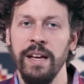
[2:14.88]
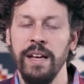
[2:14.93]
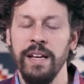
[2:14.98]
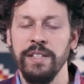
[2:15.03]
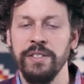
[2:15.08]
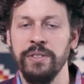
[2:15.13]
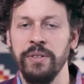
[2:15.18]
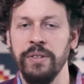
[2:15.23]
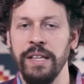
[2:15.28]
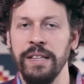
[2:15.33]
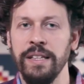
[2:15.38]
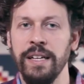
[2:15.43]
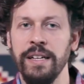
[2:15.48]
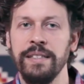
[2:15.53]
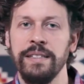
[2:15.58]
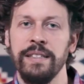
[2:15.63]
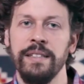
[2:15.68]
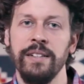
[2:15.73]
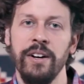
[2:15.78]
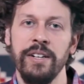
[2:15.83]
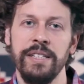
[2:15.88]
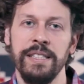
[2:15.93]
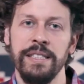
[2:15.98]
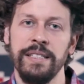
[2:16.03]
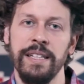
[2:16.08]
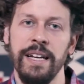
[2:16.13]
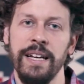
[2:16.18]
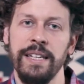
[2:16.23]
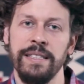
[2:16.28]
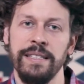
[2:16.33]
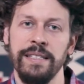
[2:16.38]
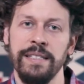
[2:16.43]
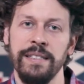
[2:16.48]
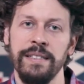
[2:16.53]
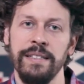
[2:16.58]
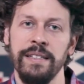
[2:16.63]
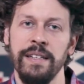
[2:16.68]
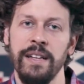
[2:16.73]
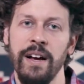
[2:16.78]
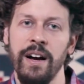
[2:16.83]
So the lungs and large
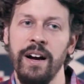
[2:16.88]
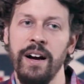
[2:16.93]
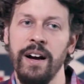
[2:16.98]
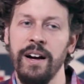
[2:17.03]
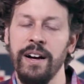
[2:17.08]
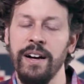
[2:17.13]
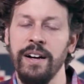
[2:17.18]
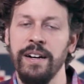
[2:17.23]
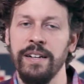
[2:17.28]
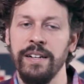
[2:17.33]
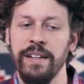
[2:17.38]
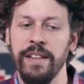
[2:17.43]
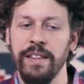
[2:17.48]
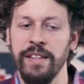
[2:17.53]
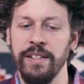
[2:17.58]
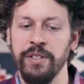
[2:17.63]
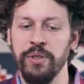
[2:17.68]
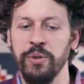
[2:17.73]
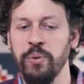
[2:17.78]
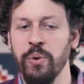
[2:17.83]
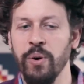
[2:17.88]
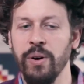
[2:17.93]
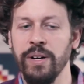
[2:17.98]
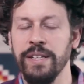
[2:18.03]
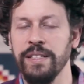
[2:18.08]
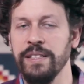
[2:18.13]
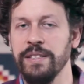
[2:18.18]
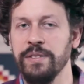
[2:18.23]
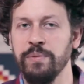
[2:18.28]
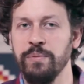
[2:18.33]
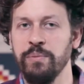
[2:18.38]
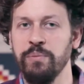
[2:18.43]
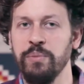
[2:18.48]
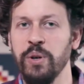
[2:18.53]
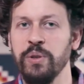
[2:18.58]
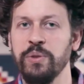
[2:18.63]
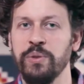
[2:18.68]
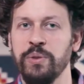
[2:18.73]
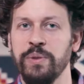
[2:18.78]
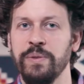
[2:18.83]
intestine are the two organs
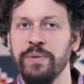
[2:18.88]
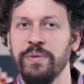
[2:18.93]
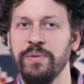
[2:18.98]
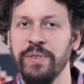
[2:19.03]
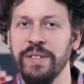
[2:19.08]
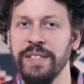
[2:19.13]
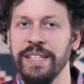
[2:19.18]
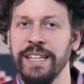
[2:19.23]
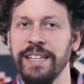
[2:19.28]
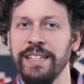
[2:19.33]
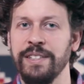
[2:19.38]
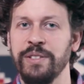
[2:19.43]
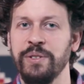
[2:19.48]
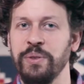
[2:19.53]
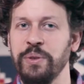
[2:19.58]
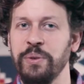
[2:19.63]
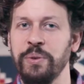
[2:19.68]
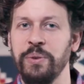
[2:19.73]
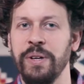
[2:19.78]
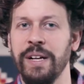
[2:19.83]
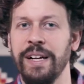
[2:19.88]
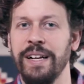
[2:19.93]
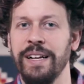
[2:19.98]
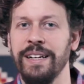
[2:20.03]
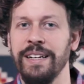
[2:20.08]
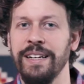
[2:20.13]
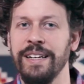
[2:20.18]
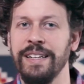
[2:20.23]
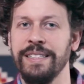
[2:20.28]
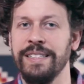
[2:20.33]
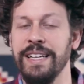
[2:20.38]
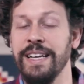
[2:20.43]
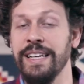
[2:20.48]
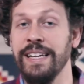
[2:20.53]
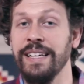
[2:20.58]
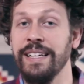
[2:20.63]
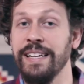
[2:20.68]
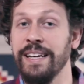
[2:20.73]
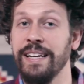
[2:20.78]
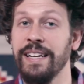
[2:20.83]
most related to
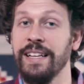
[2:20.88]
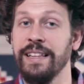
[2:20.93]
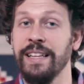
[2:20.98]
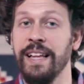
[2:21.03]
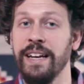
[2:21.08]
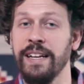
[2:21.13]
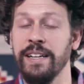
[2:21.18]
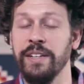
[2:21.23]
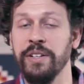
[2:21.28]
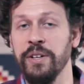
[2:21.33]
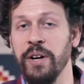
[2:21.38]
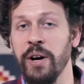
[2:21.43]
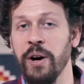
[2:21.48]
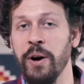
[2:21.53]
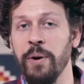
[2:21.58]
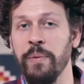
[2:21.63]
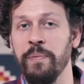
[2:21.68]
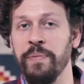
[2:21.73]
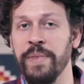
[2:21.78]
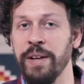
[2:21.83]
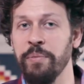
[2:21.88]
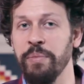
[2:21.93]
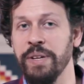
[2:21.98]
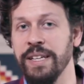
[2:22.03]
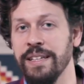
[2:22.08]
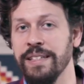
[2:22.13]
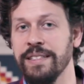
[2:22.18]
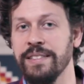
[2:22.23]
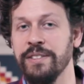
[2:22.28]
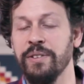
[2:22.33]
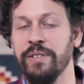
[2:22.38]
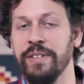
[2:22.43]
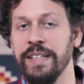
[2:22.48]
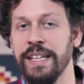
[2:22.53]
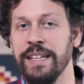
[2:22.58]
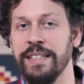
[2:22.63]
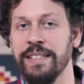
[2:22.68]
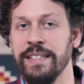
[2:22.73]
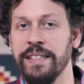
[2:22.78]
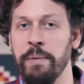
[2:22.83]
taking in and letting go. And because they're
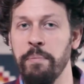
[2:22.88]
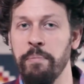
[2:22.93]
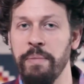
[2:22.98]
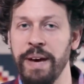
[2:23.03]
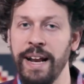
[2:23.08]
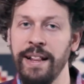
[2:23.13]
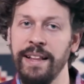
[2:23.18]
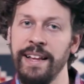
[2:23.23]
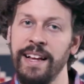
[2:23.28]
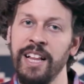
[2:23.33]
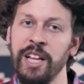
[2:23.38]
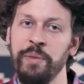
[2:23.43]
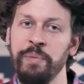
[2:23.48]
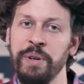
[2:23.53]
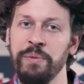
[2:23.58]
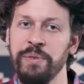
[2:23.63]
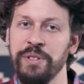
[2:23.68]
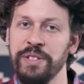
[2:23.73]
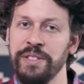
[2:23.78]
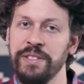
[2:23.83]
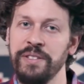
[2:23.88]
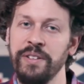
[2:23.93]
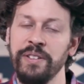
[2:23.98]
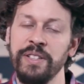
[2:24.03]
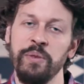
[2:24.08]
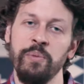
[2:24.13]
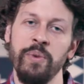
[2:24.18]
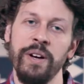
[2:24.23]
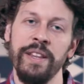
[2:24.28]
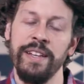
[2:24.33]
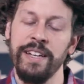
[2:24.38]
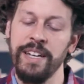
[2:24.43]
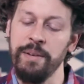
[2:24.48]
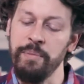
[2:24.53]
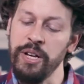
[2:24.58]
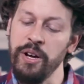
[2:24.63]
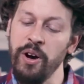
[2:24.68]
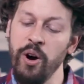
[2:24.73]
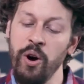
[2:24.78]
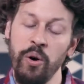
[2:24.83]
related to the metal element, which is the only one that can
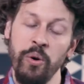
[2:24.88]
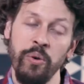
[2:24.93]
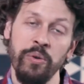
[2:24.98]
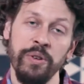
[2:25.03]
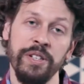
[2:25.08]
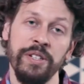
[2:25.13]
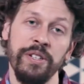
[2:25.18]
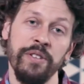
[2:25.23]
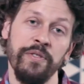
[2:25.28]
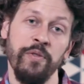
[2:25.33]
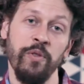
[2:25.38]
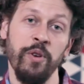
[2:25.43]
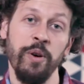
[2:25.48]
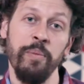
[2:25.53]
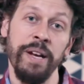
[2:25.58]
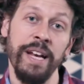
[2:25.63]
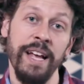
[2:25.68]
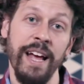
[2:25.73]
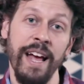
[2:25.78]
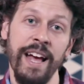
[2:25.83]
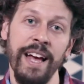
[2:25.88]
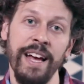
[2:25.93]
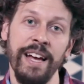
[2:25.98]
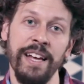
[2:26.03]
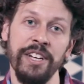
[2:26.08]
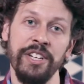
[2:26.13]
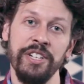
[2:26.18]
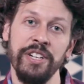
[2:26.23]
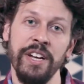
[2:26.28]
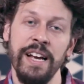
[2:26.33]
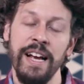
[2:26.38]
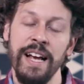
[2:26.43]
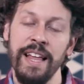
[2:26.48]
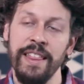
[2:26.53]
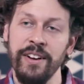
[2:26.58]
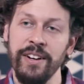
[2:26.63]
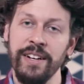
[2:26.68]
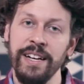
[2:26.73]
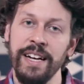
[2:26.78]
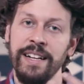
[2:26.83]
be honed to form an edge,
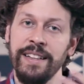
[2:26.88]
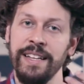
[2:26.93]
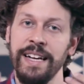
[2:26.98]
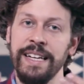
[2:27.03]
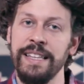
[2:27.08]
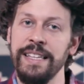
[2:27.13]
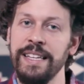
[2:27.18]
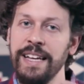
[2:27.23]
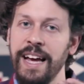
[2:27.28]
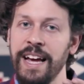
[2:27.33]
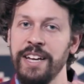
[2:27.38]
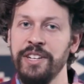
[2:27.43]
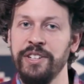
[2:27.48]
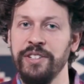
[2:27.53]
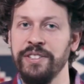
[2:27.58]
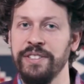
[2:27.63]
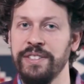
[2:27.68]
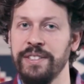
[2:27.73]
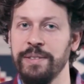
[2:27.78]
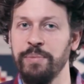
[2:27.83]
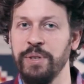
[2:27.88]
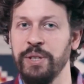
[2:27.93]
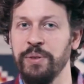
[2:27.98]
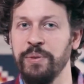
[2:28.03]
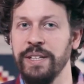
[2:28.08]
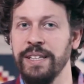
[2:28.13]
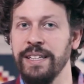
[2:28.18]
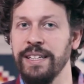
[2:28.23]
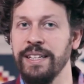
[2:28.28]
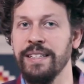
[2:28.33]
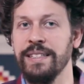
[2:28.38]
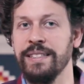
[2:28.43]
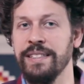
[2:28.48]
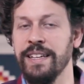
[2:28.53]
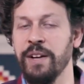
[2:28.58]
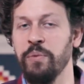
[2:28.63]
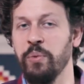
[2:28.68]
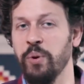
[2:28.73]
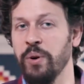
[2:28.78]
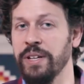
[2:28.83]
they're kind of like the edges between the
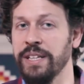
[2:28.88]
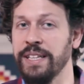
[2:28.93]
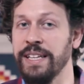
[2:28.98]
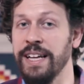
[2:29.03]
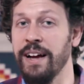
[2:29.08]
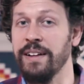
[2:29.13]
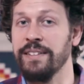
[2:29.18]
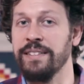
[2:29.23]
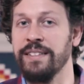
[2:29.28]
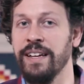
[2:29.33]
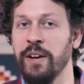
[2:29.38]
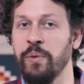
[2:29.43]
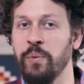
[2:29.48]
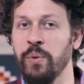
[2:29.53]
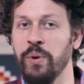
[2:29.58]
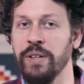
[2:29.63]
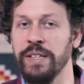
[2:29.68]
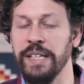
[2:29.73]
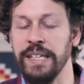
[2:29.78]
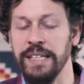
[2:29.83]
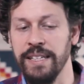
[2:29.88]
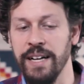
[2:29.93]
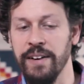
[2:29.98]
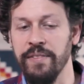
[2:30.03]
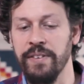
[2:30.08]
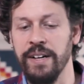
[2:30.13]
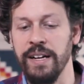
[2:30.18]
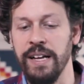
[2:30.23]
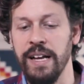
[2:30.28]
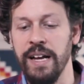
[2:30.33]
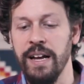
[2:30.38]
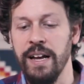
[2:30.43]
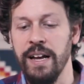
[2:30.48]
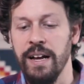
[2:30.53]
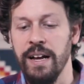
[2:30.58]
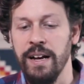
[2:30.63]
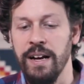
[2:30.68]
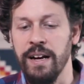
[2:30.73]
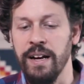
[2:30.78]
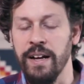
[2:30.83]
inside world and the outside world. They govern
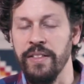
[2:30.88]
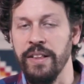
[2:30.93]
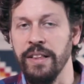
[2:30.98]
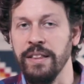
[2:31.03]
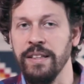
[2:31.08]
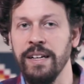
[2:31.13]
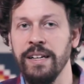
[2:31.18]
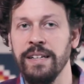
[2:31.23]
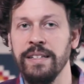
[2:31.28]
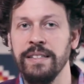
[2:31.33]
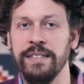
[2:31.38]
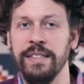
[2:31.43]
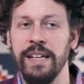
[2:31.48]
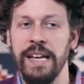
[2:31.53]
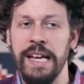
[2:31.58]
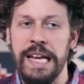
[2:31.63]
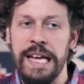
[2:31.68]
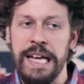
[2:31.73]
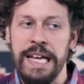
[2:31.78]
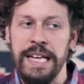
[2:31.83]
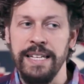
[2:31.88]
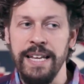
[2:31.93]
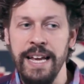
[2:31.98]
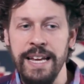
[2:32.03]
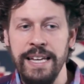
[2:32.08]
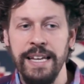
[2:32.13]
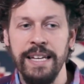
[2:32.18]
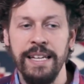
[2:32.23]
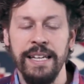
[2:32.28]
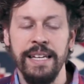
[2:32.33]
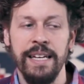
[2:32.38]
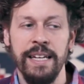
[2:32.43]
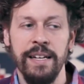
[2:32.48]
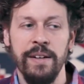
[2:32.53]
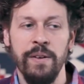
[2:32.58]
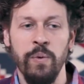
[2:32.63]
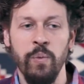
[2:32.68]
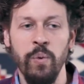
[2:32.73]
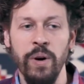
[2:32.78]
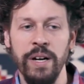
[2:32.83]
the lungs taking in
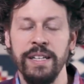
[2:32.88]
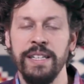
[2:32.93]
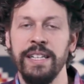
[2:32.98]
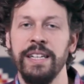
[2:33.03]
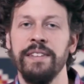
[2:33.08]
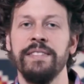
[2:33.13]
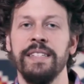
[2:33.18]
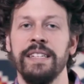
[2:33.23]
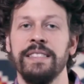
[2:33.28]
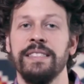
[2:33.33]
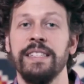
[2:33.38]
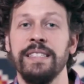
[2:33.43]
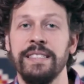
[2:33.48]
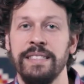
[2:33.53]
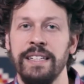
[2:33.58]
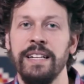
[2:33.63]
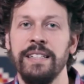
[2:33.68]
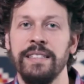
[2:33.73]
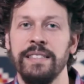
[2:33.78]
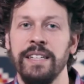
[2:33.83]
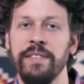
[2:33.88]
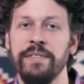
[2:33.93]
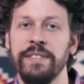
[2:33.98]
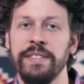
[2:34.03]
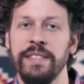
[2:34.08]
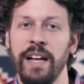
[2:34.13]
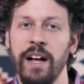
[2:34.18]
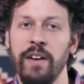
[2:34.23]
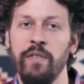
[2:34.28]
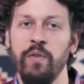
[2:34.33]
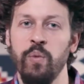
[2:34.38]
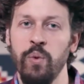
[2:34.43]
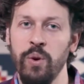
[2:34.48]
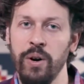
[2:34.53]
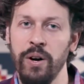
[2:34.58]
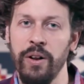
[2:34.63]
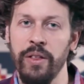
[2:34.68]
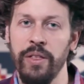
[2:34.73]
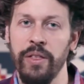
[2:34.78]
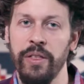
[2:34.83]
what gives us a sense of
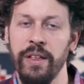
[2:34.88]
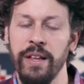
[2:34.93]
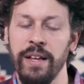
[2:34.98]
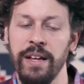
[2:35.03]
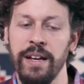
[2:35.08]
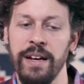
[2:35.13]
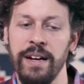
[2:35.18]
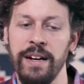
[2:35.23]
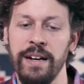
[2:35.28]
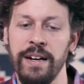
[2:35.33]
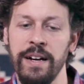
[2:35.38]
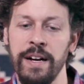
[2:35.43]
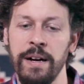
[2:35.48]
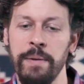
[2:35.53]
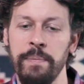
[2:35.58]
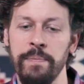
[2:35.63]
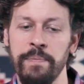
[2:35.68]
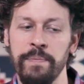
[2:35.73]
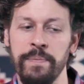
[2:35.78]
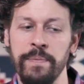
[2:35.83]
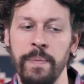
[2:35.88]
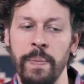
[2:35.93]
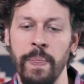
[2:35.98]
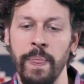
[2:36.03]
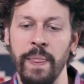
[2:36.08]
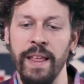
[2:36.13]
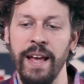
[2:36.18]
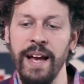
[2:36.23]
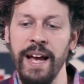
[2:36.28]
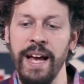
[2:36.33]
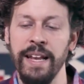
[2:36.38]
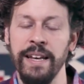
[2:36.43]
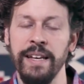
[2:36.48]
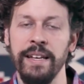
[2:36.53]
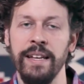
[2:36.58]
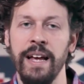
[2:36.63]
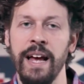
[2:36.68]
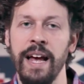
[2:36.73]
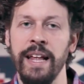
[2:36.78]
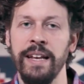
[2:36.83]
self-worth, and
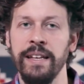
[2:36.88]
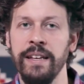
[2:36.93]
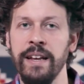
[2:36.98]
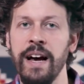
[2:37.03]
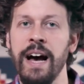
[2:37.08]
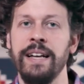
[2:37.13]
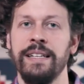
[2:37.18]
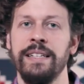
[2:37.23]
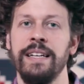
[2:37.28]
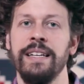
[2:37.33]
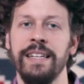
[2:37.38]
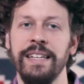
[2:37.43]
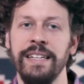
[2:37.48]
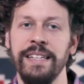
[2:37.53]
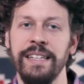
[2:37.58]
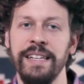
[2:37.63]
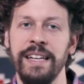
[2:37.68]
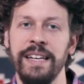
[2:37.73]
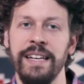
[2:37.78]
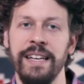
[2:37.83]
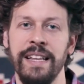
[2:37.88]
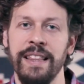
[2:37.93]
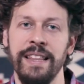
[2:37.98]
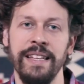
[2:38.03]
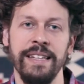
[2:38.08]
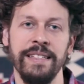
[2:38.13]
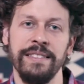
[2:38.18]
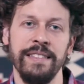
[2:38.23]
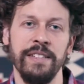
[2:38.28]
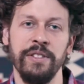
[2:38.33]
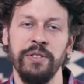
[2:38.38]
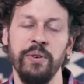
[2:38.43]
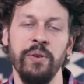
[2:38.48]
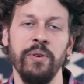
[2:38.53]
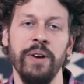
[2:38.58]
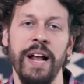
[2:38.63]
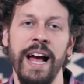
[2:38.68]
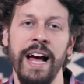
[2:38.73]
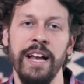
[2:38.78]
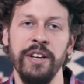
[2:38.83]
not taking in things that
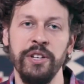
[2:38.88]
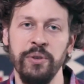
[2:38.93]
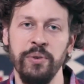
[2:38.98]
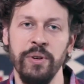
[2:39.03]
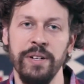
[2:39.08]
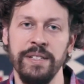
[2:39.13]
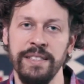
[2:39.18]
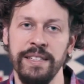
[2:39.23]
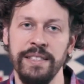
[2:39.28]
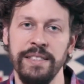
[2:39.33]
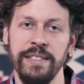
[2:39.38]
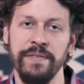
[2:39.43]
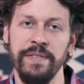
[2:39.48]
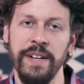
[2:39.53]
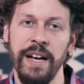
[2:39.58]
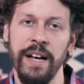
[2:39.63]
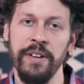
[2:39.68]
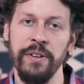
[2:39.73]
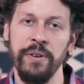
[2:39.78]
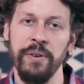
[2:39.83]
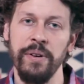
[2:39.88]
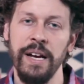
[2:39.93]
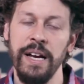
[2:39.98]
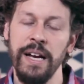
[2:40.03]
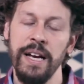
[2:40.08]
don't add to our sense of value.